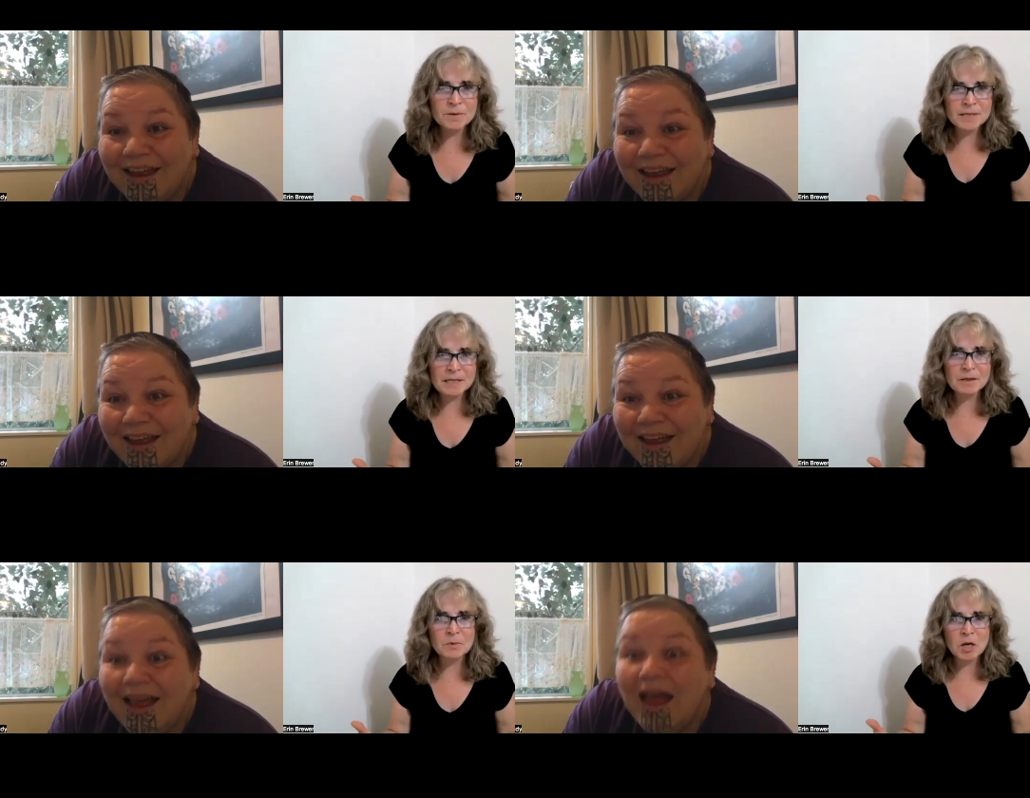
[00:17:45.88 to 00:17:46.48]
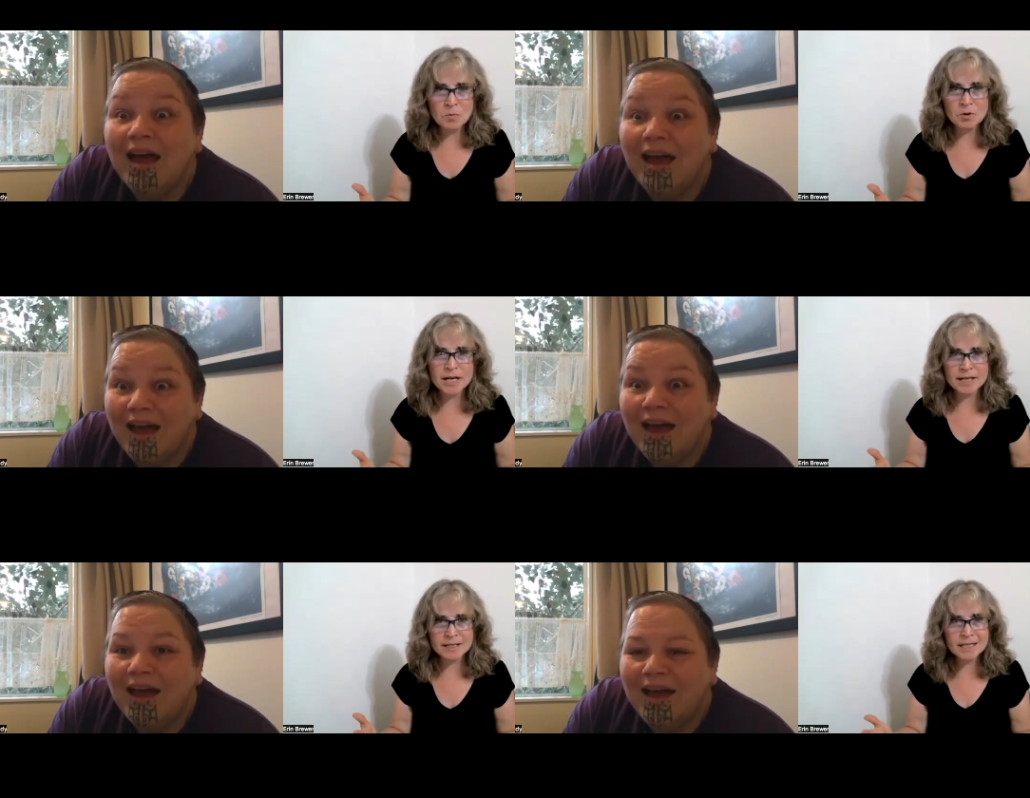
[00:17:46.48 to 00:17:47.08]
Speaker 1: was
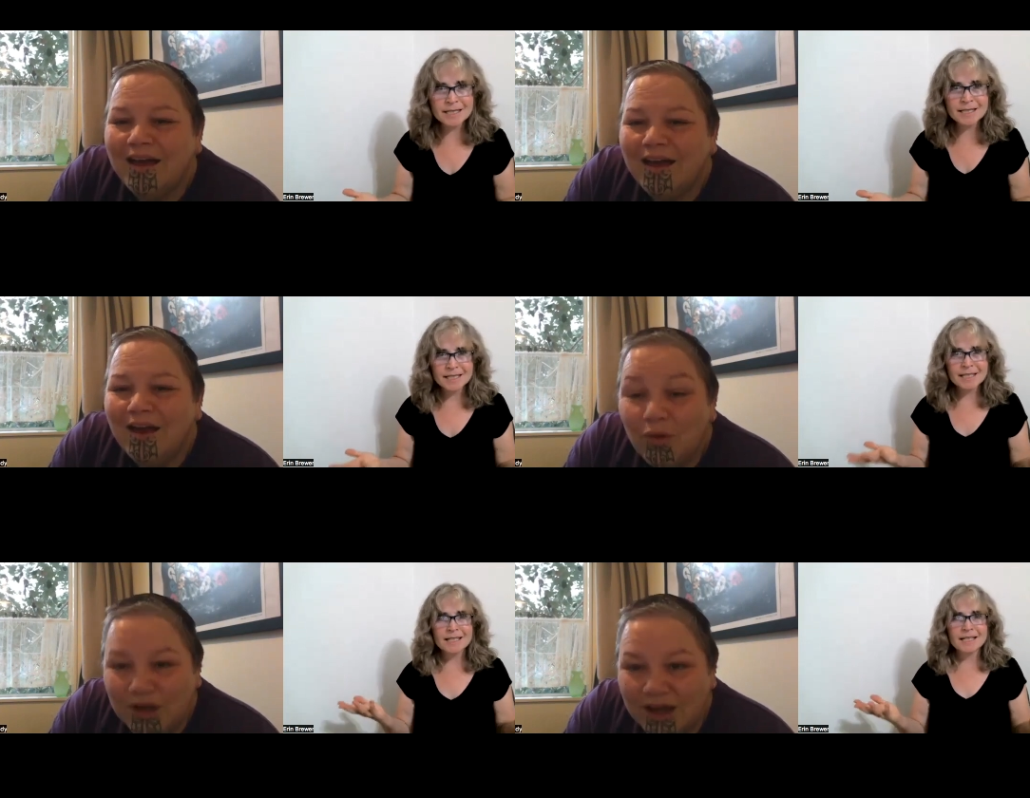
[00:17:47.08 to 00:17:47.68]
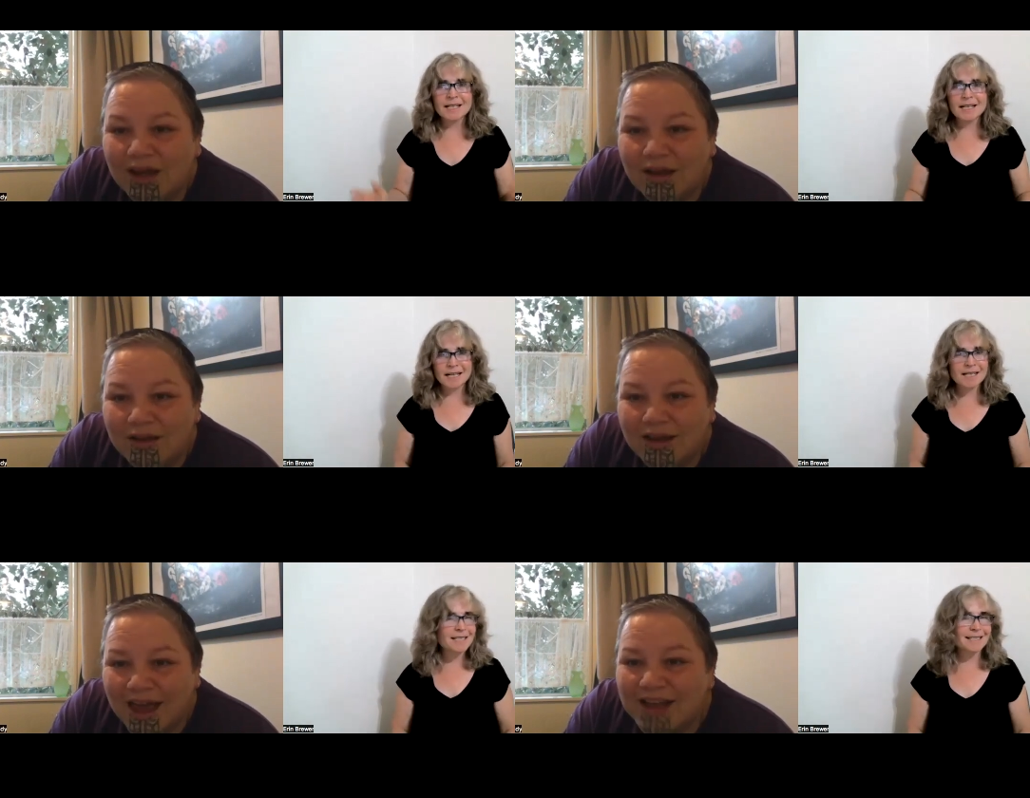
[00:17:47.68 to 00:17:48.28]
inappropriate.
Speaker 2: Oh yeah,
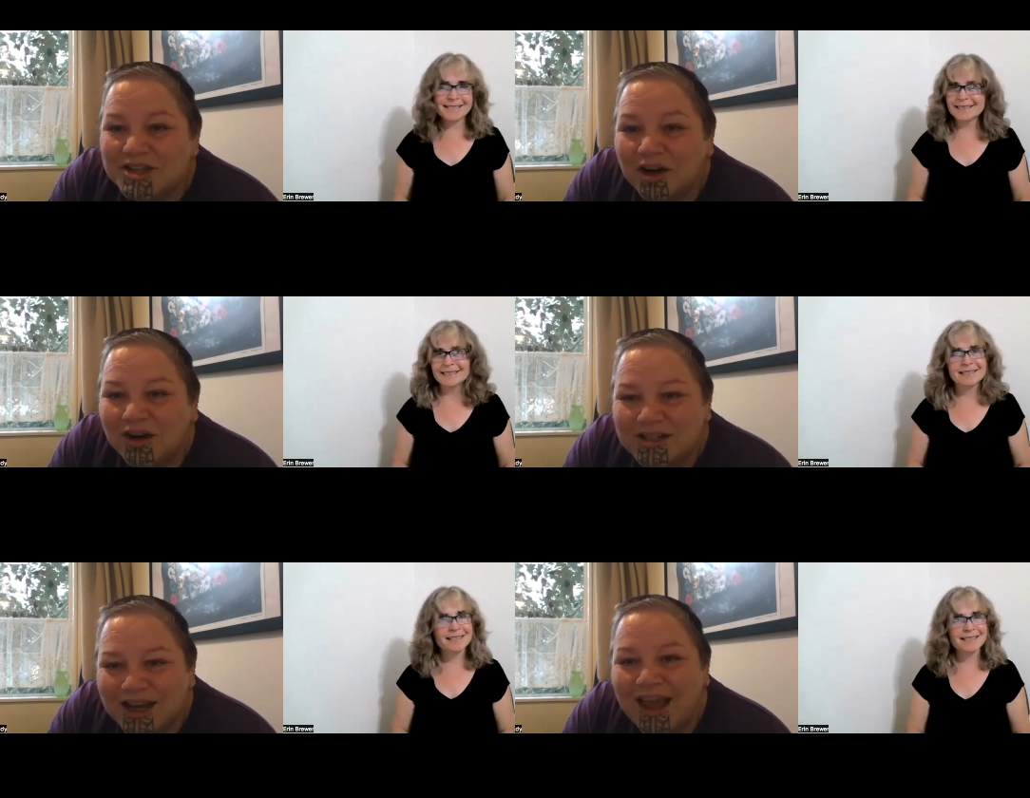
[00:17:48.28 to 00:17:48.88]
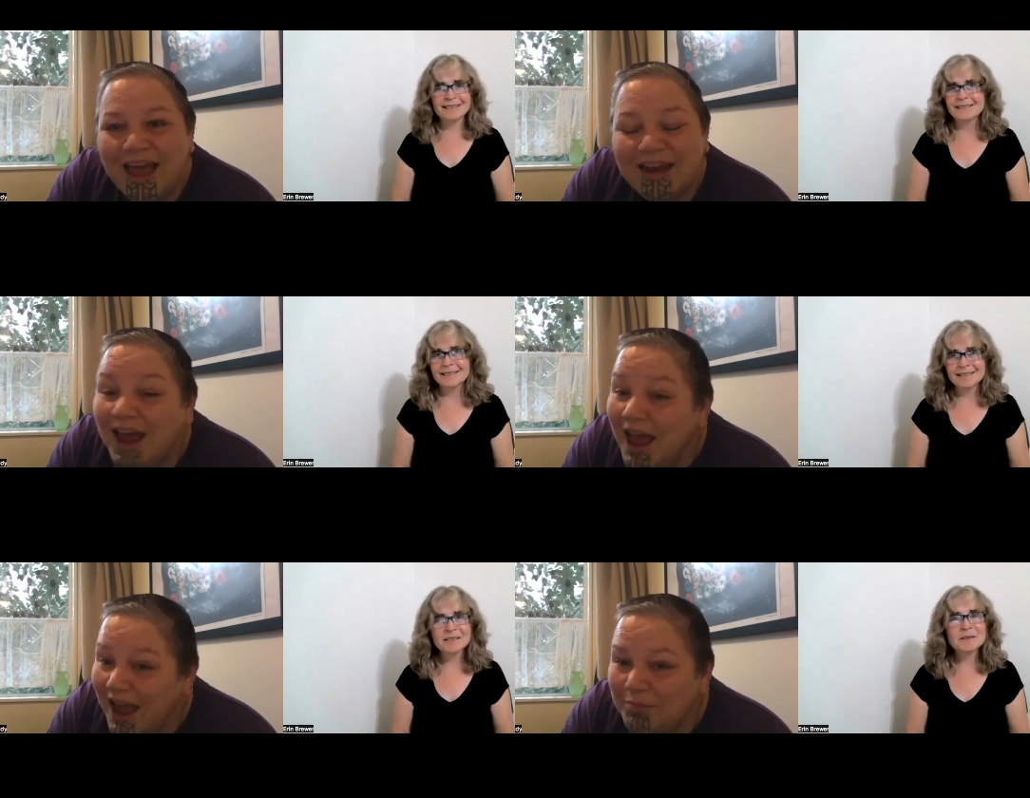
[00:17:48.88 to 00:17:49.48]
gaslighting, and
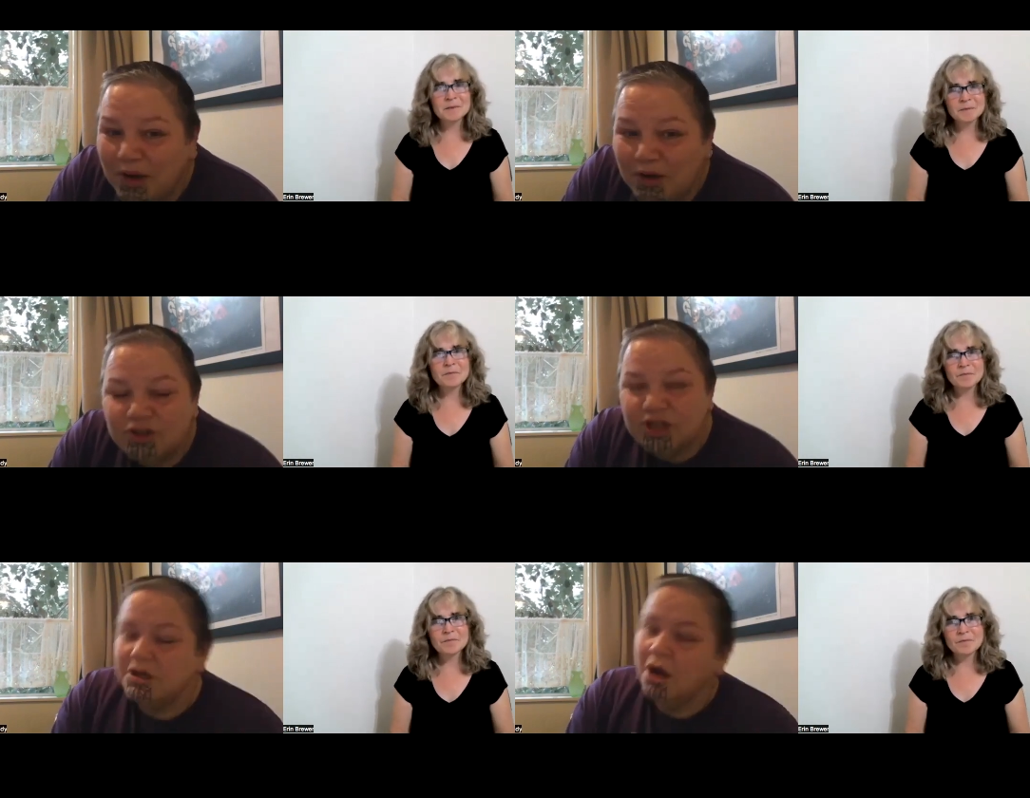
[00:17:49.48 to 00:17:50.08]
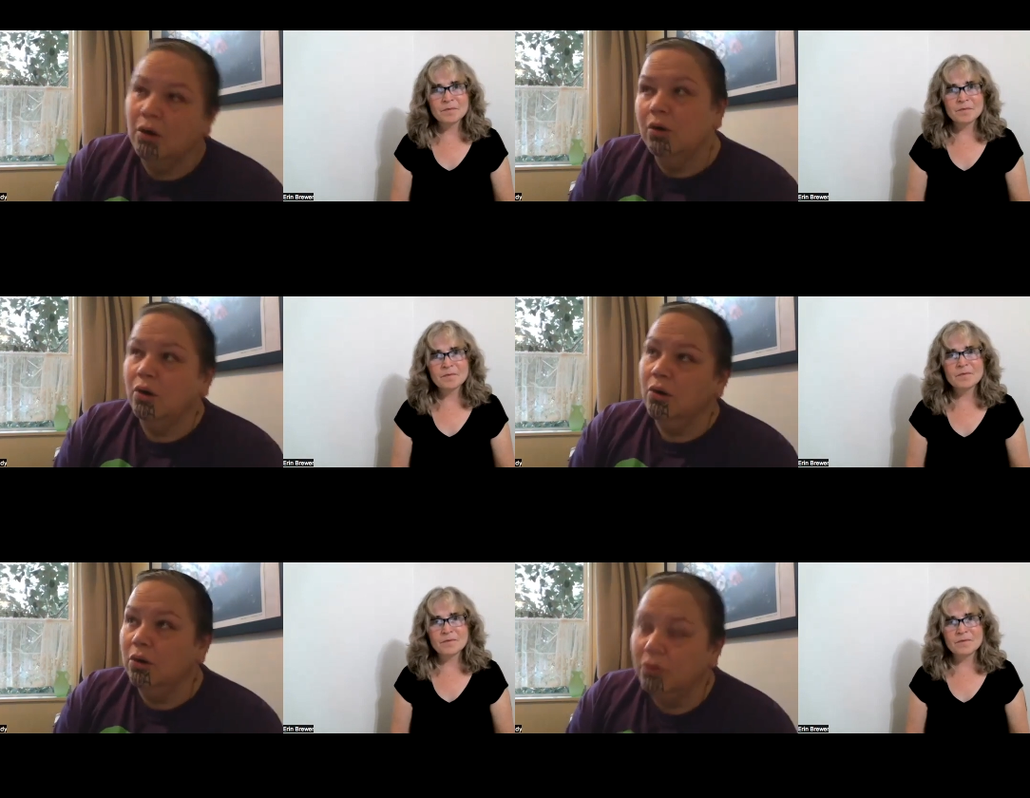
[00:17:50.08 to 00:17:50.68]
and because she's
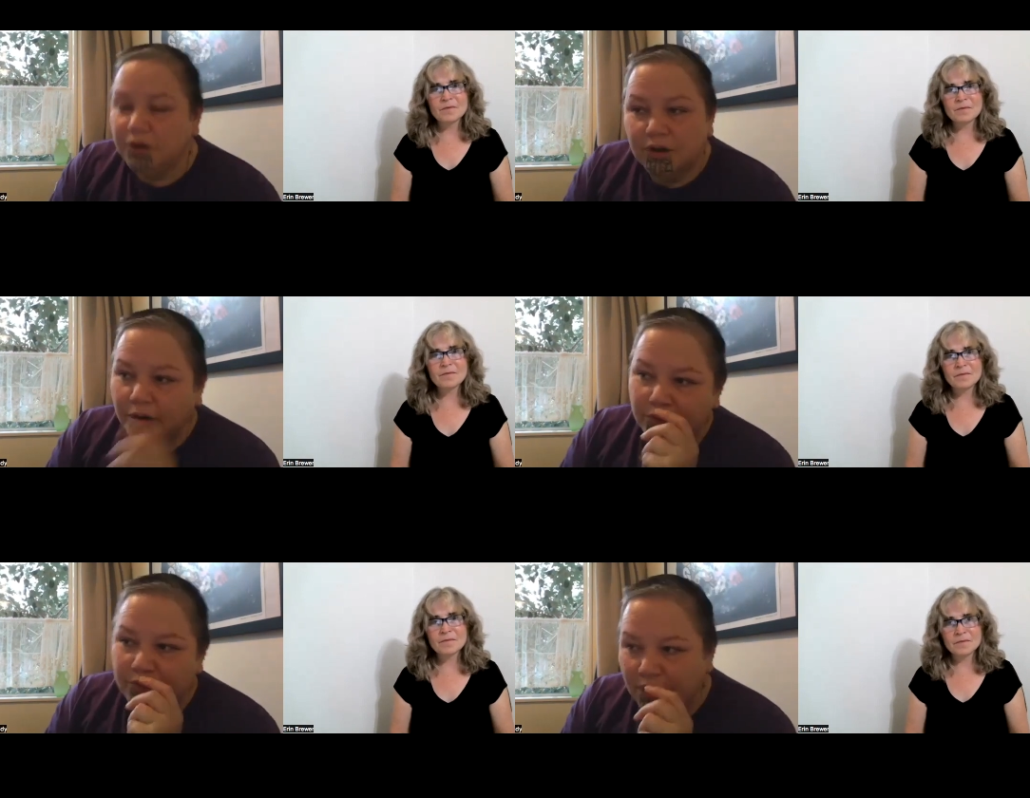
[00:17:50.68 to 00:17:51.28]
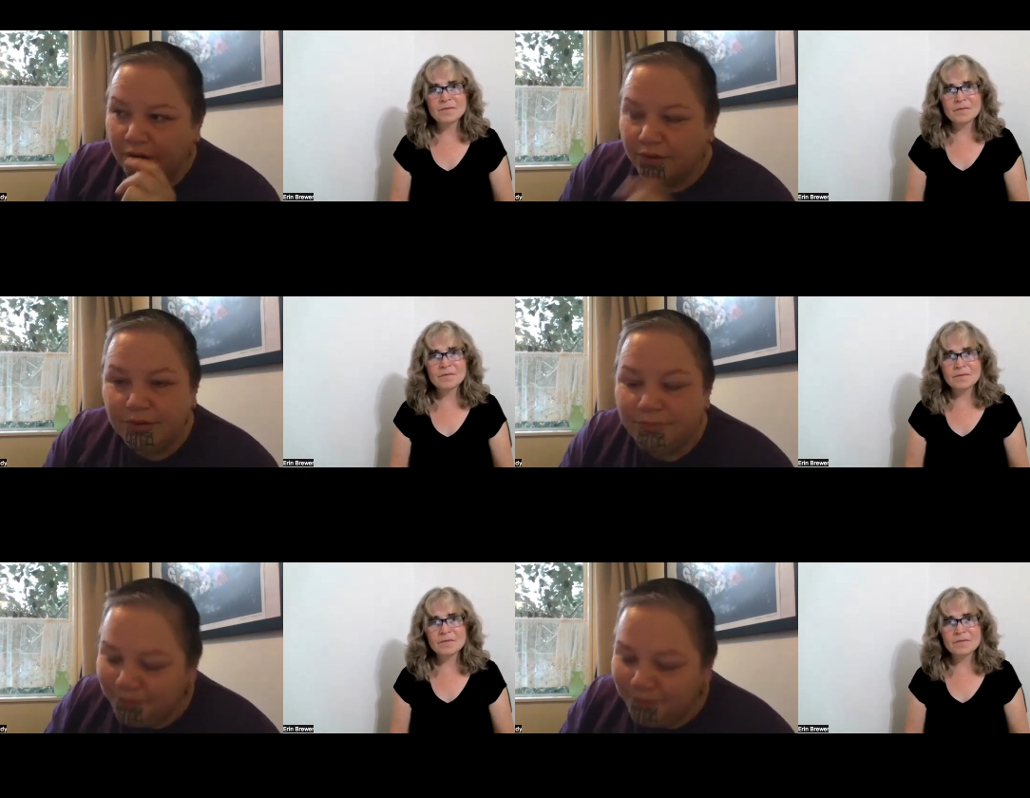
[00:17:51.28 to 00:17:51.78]
oh, oh you know no,